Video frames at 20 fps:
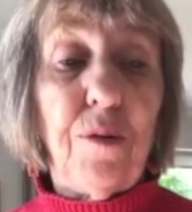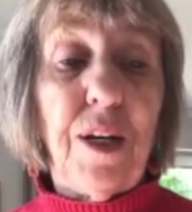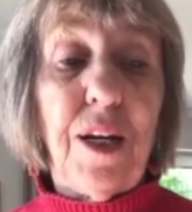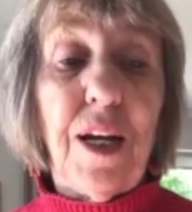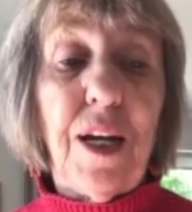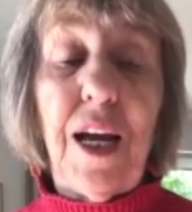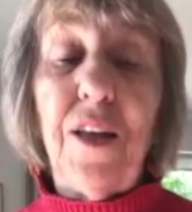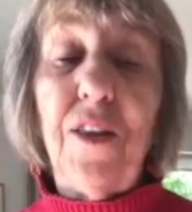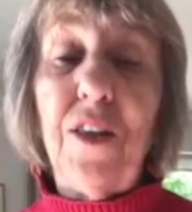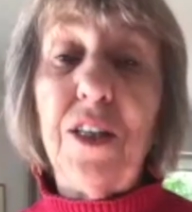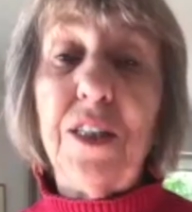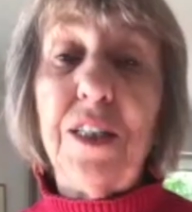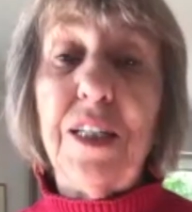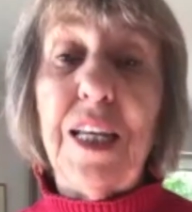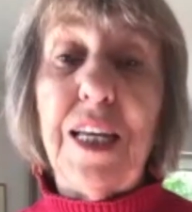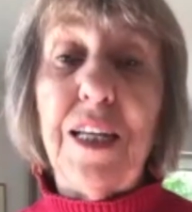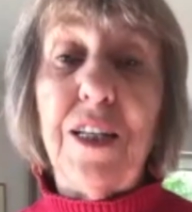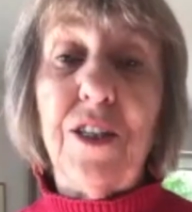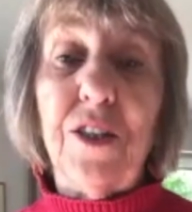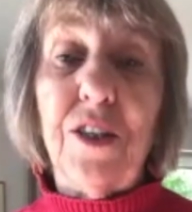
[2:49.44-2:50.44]
and this
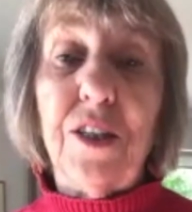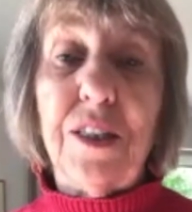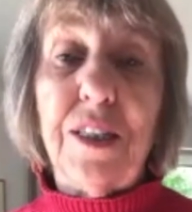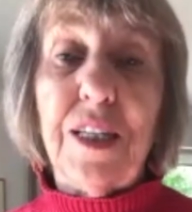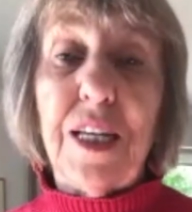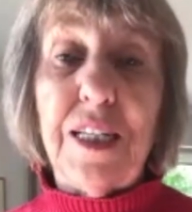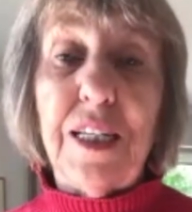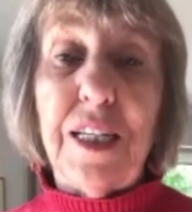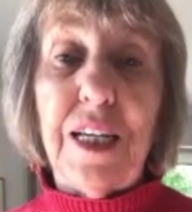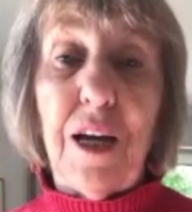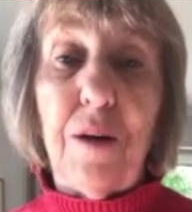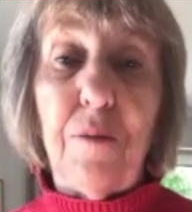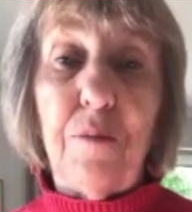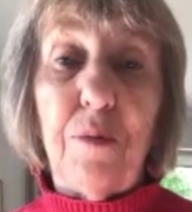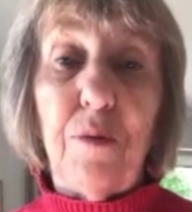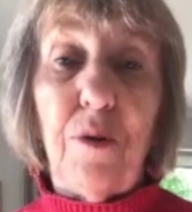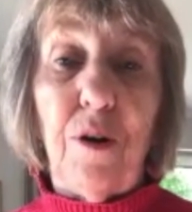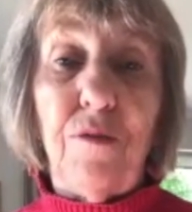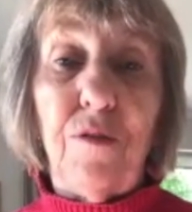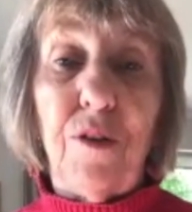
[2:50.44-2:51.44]
led to the setting up
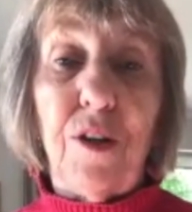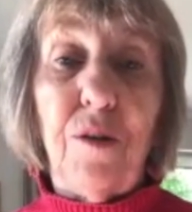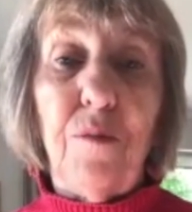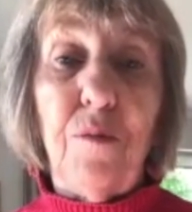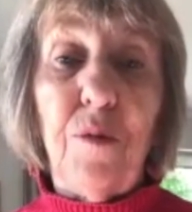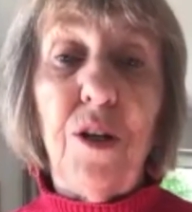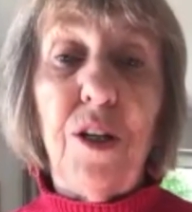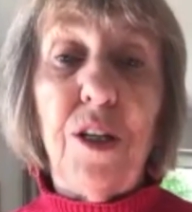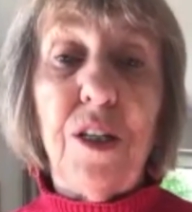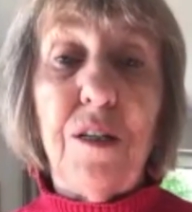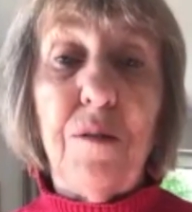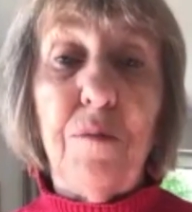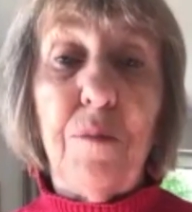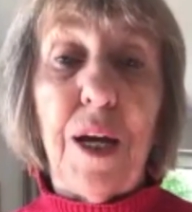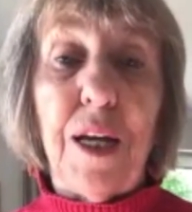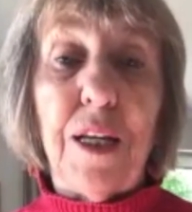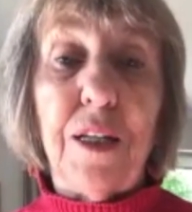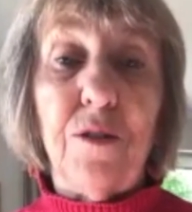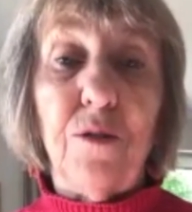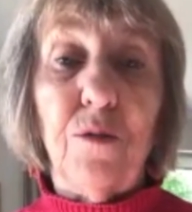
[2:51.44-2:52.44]
of a
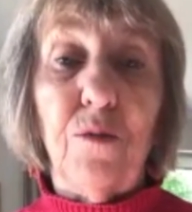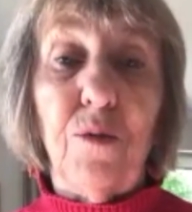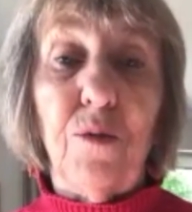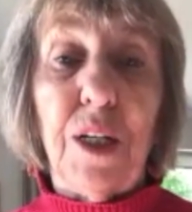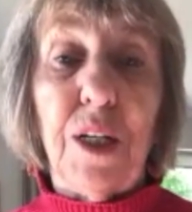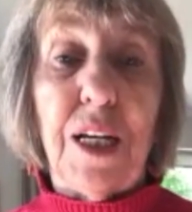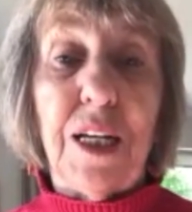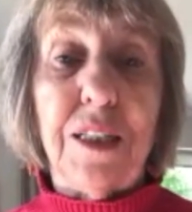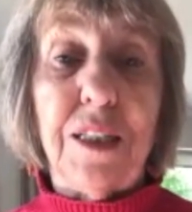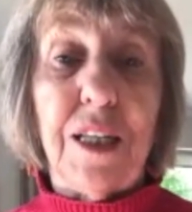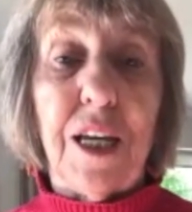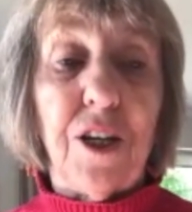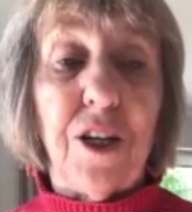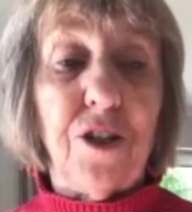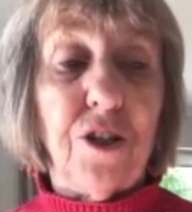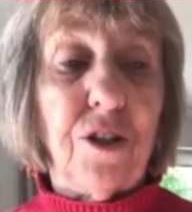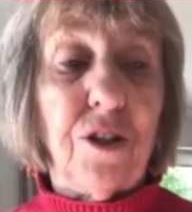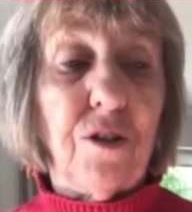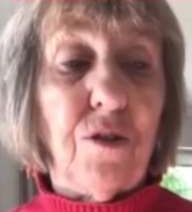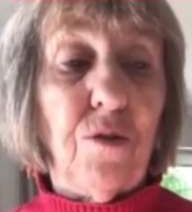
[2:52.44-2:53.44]
community-based
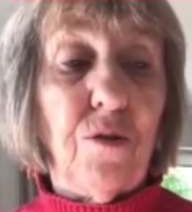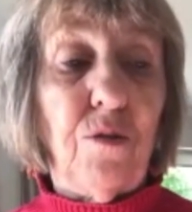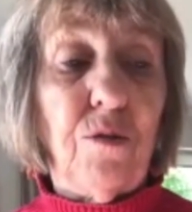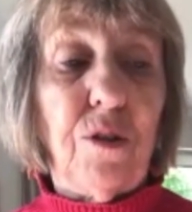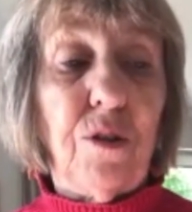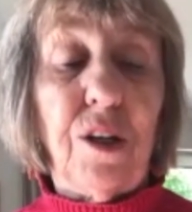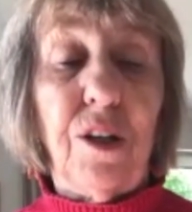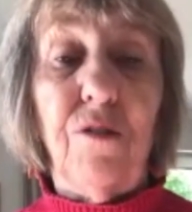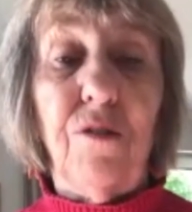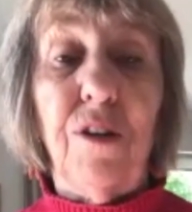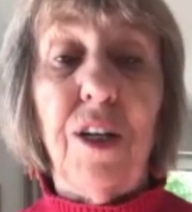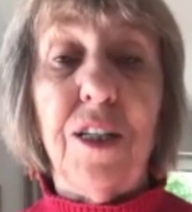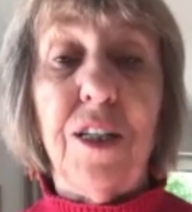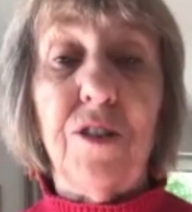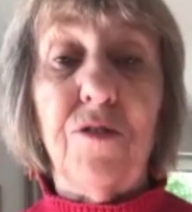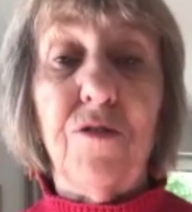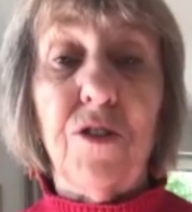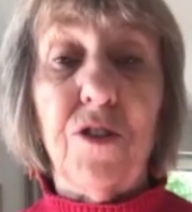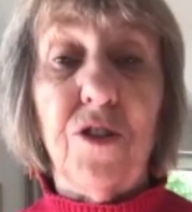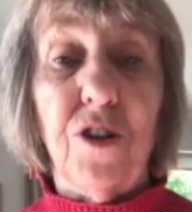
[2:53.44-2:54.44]
organization called the
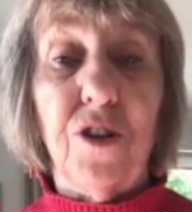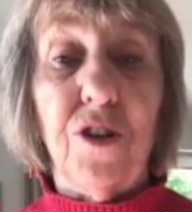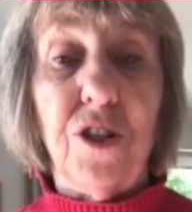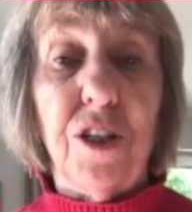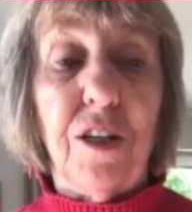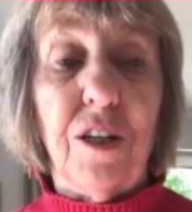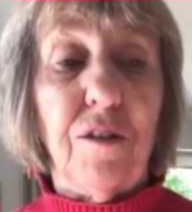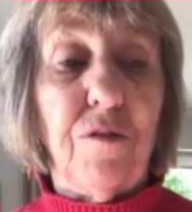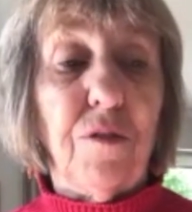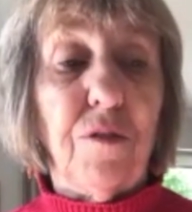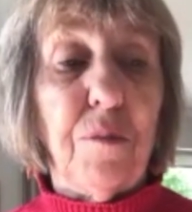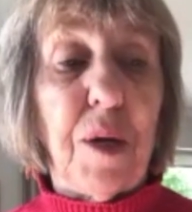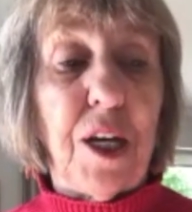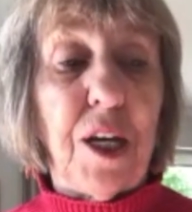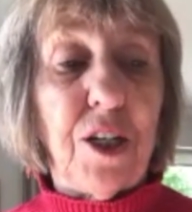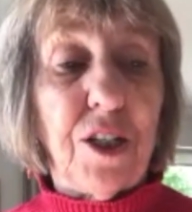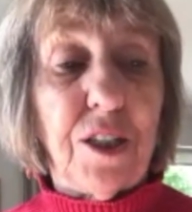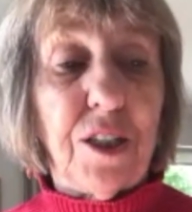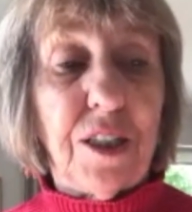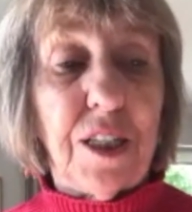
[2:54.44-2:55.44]
Careers Research and
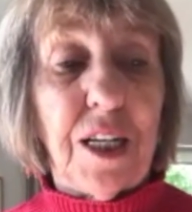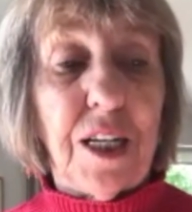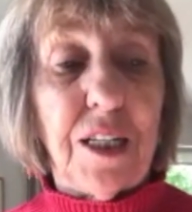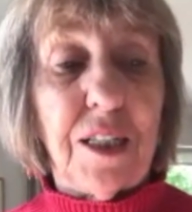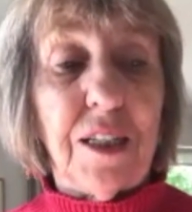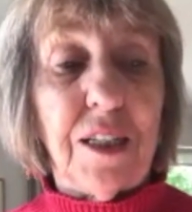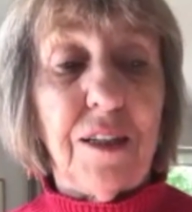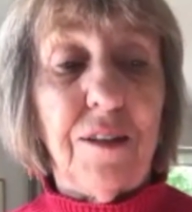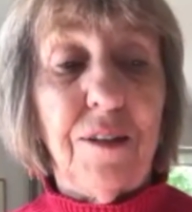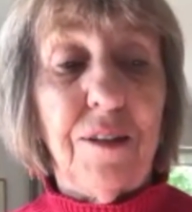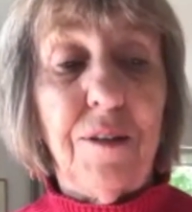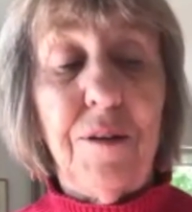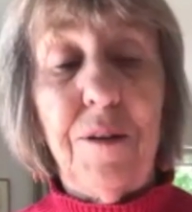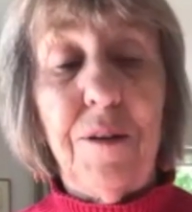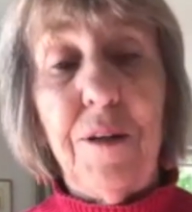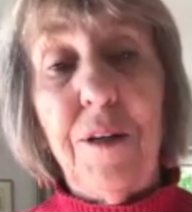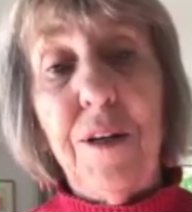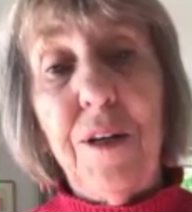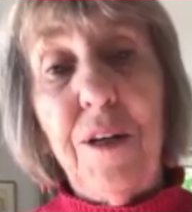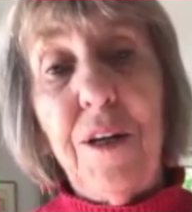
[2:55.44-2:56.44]
Information Center.
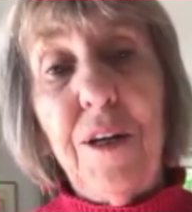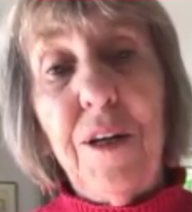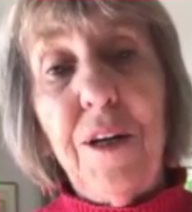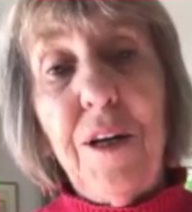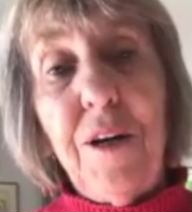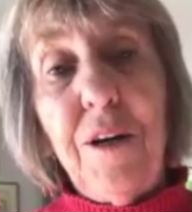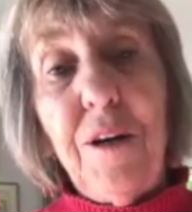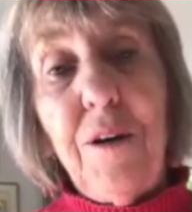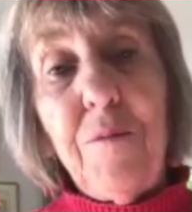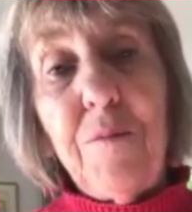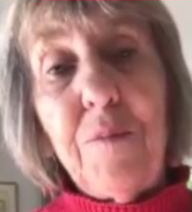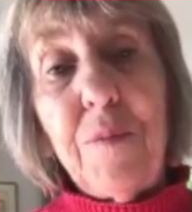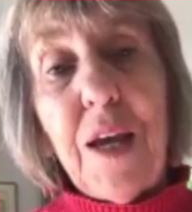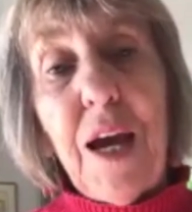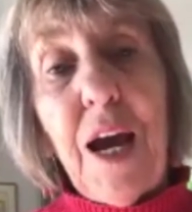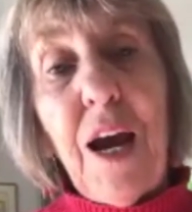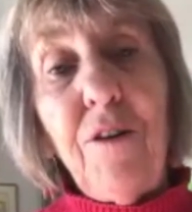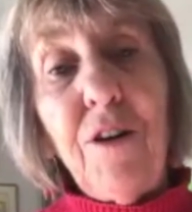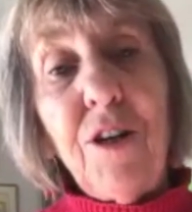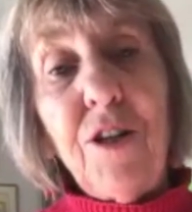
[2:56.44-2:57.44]

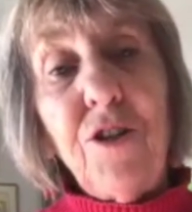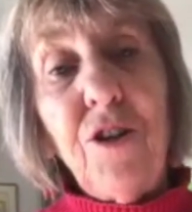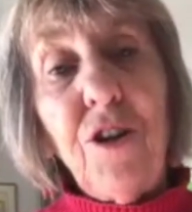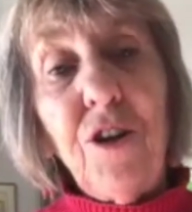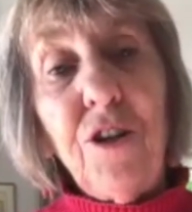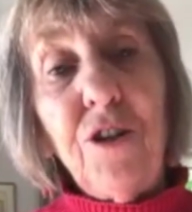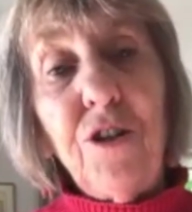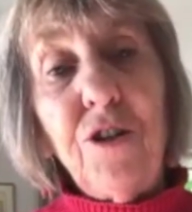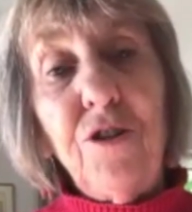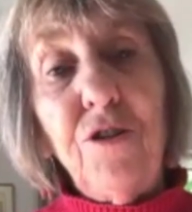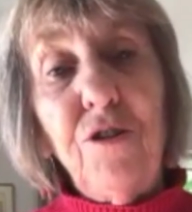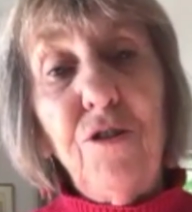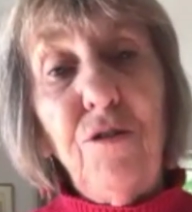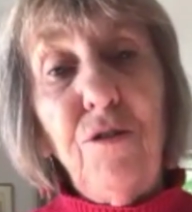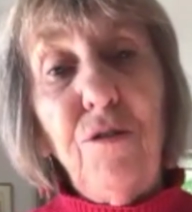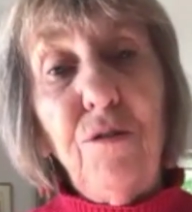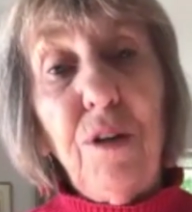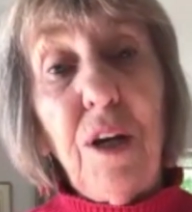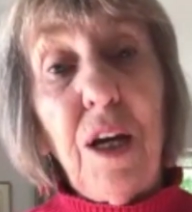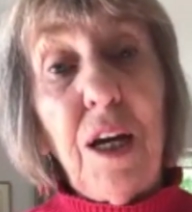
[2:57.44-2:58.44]
I returned
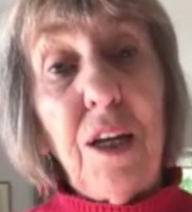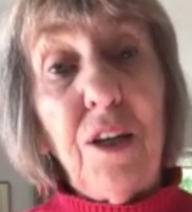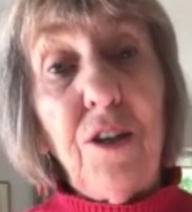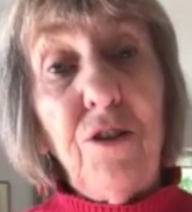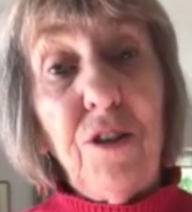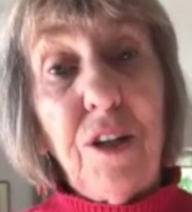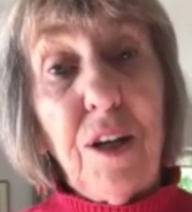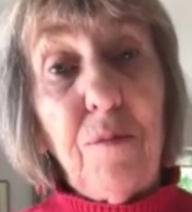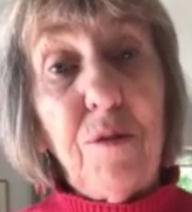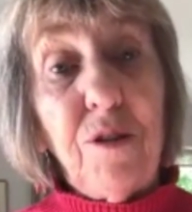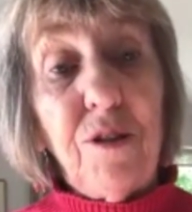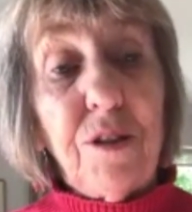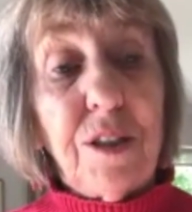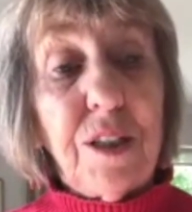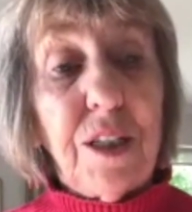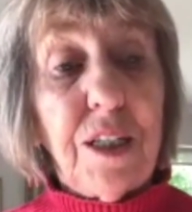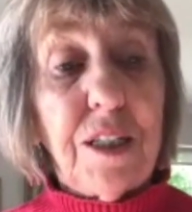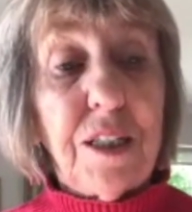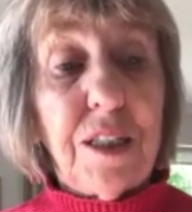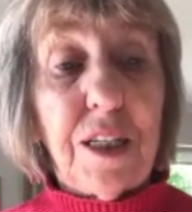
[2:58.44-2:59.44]
to
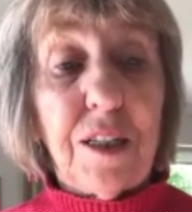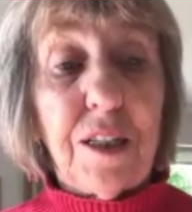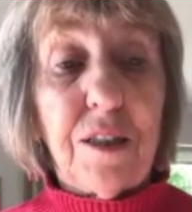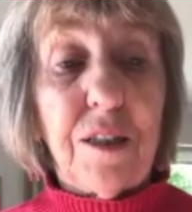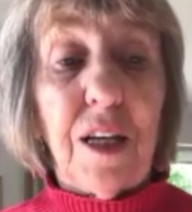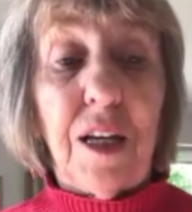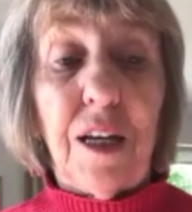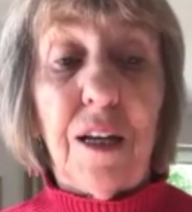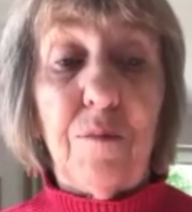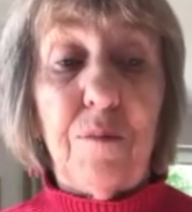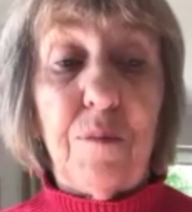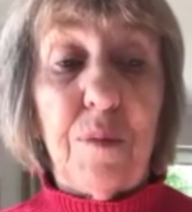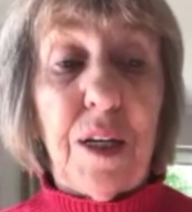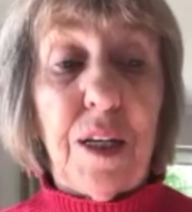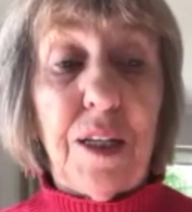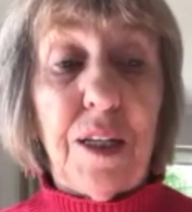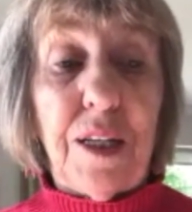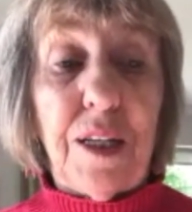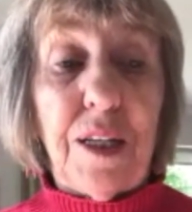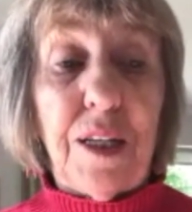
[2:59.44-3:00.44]
UWC
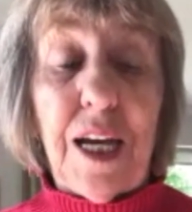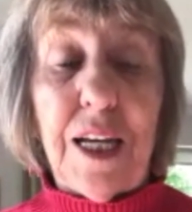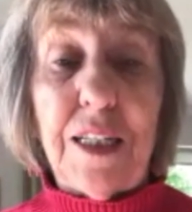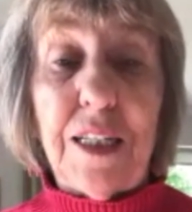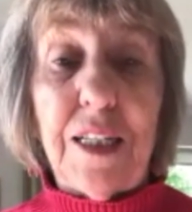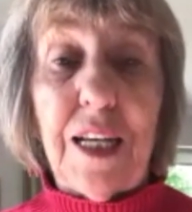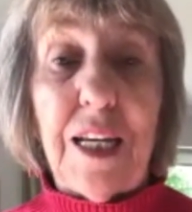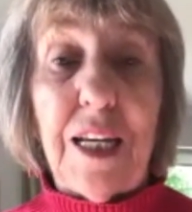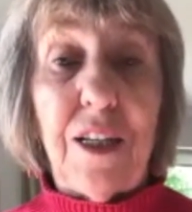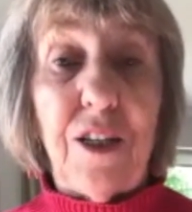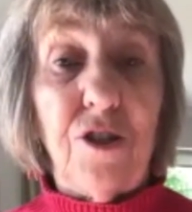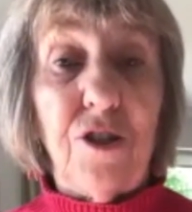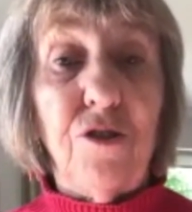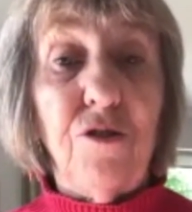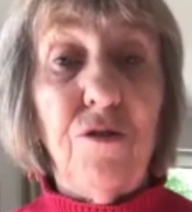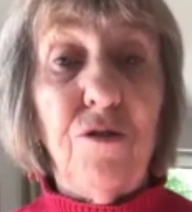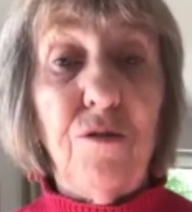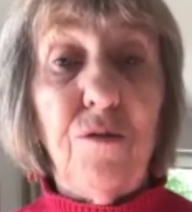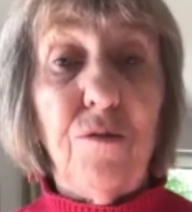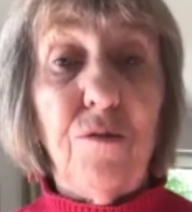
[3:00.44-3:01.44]
in
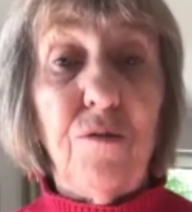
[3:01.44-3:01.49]
1982 for